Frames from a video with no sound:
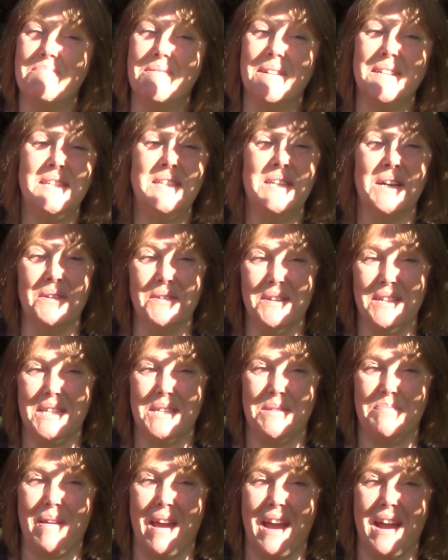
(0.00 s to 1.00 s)
But don't
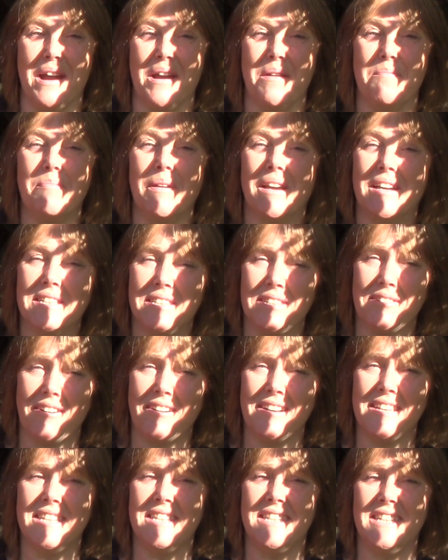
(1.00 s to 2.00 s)
despair, because there
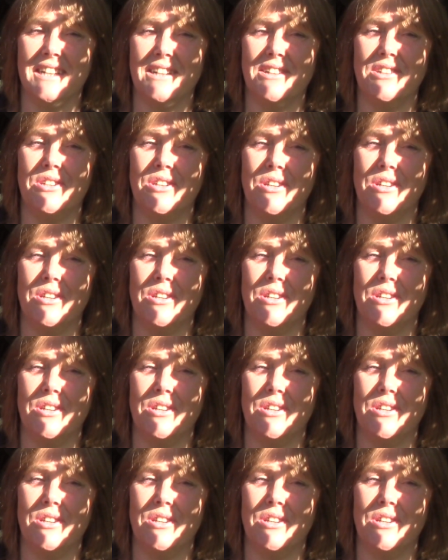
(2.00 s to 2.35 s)
are still